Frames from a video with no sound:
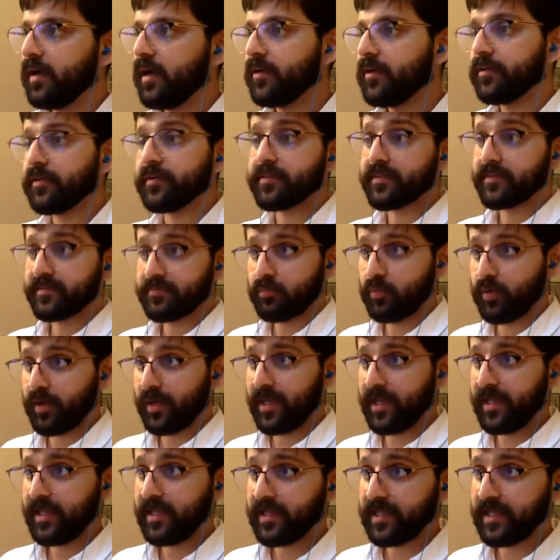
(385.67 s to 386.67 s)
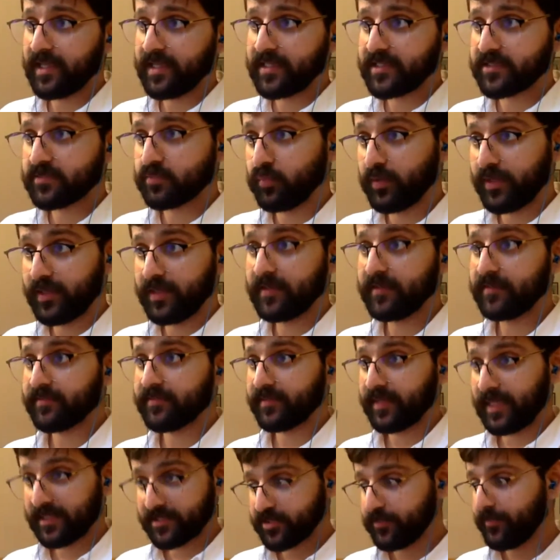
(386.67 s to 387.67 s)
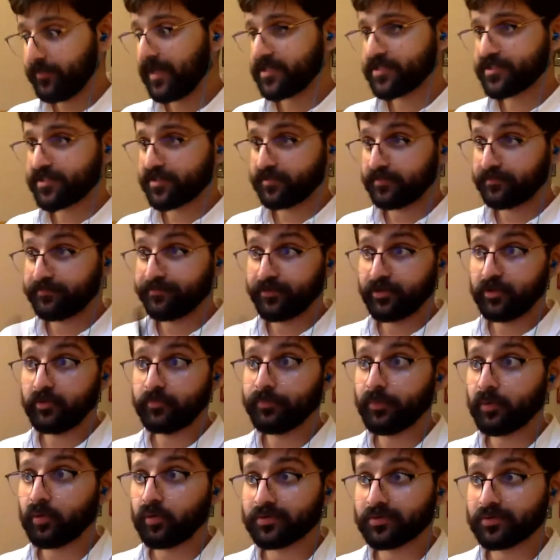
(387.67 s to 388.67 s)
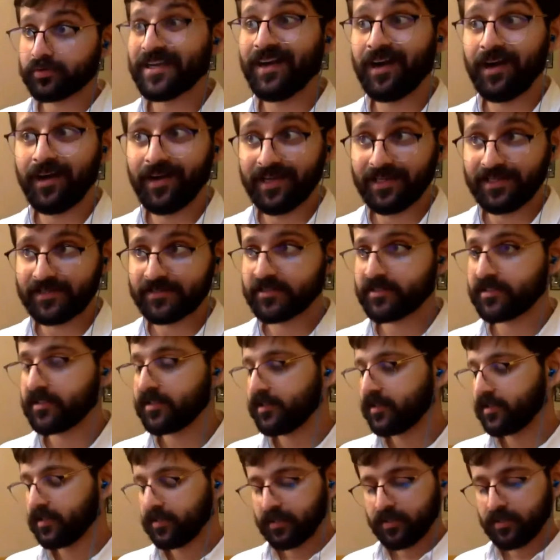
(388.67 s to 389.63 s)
Another way is with, as you mentioned, viewport height.